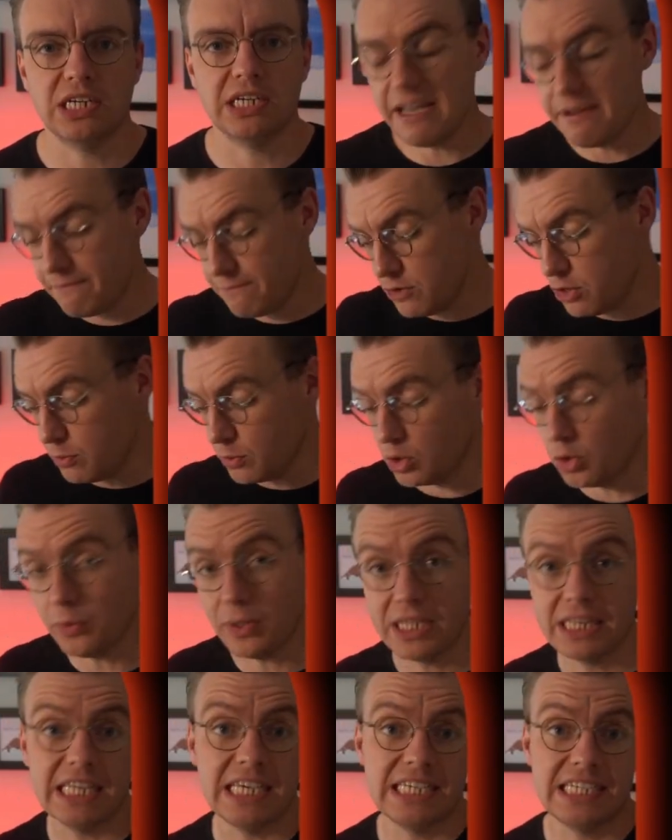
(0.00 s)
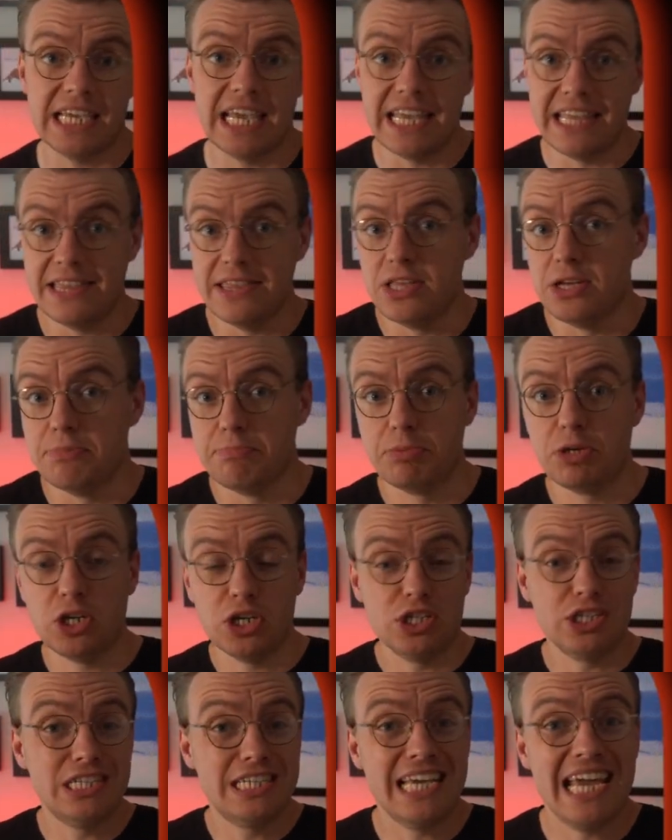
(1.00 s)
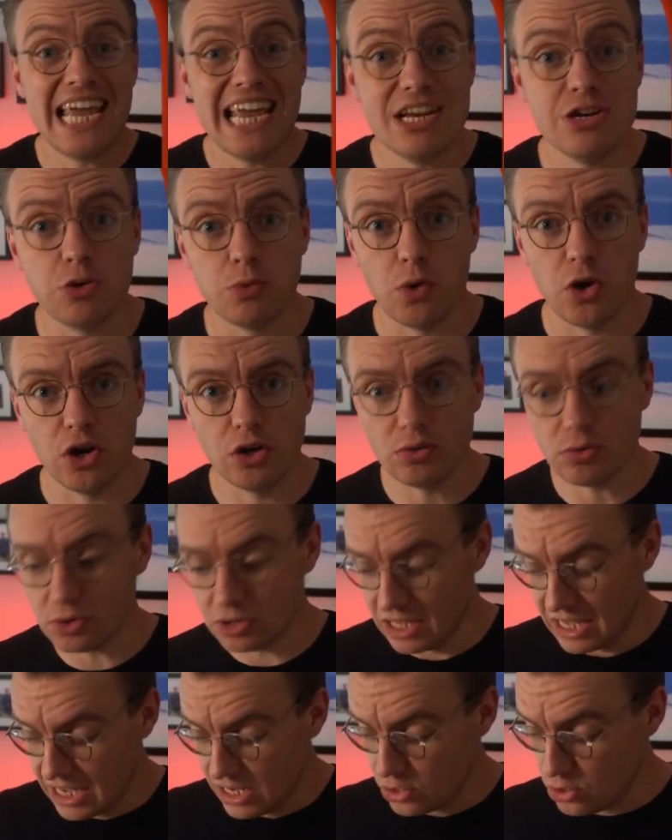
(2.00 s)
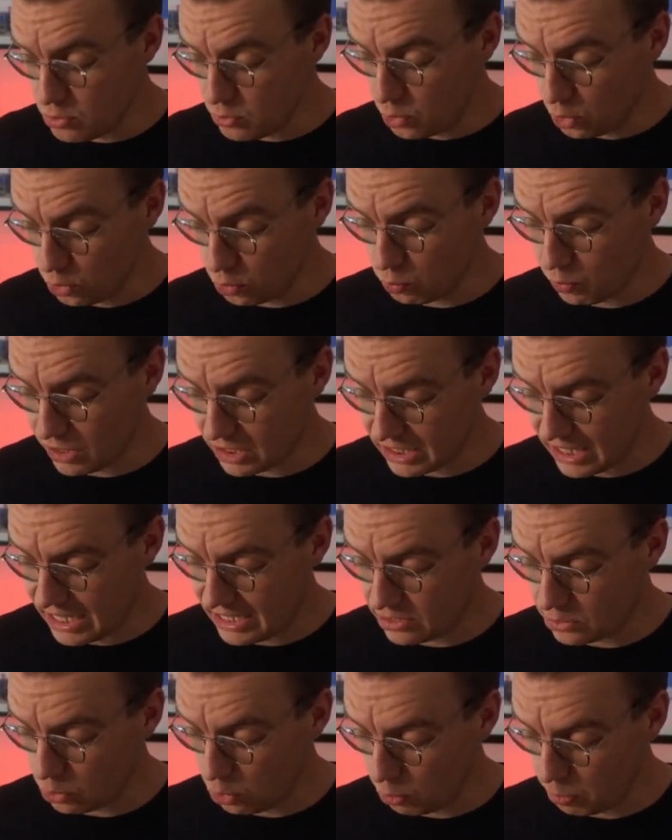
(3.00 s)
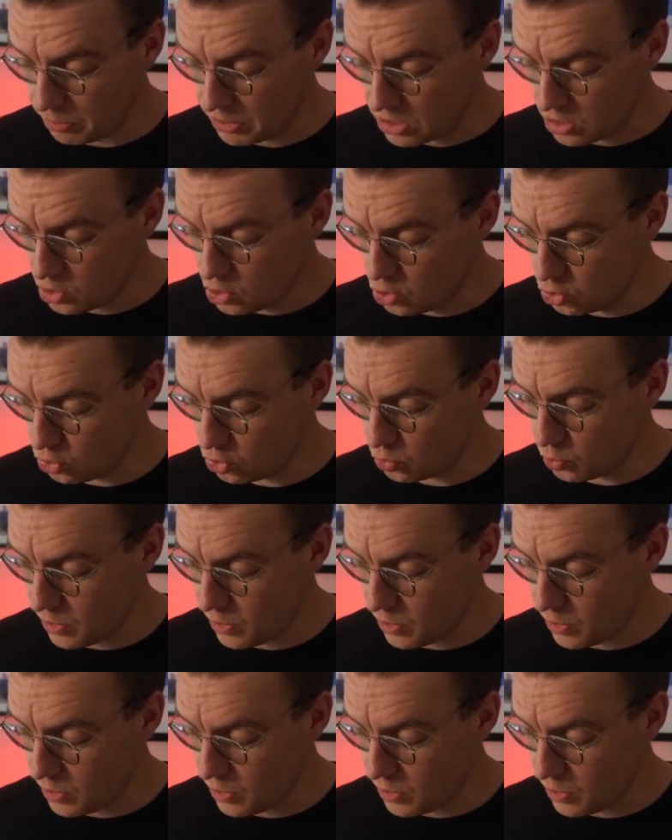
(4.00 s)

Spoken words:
If you were doing this in the container world, you could well end up just